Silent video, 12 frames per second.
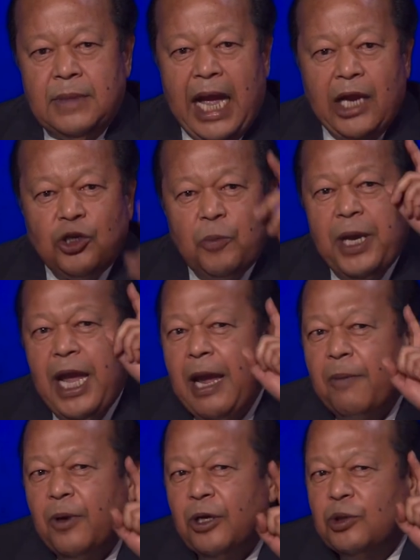And to be
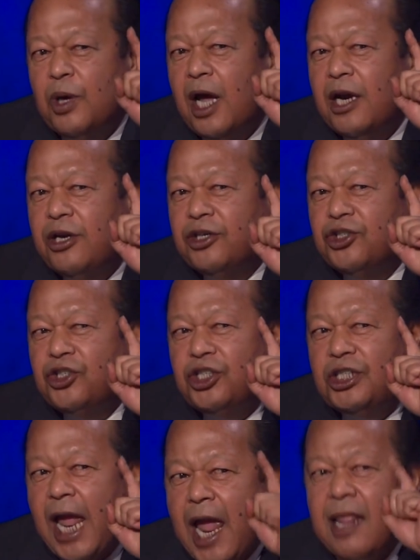able to
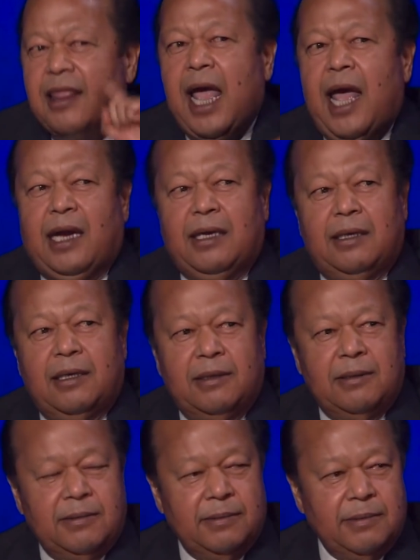understand that,
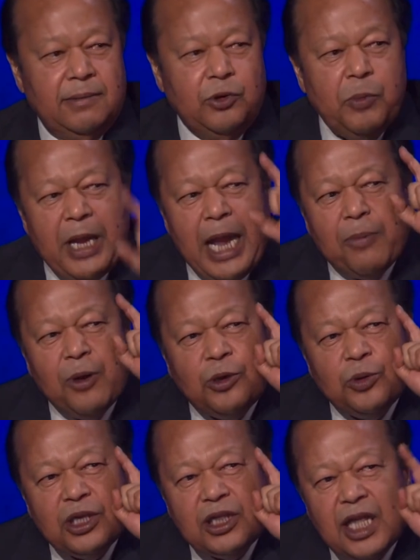to be able
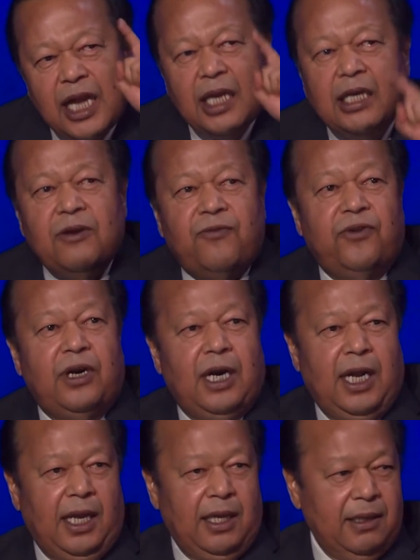to think
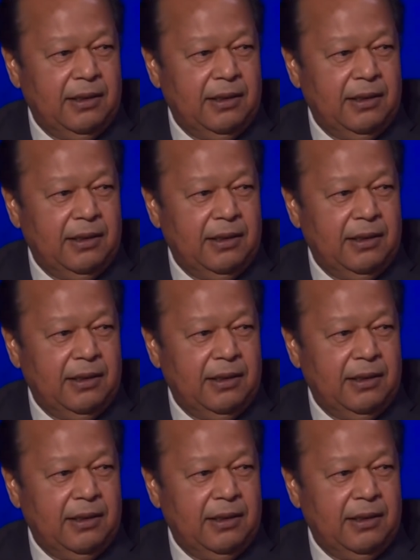differently,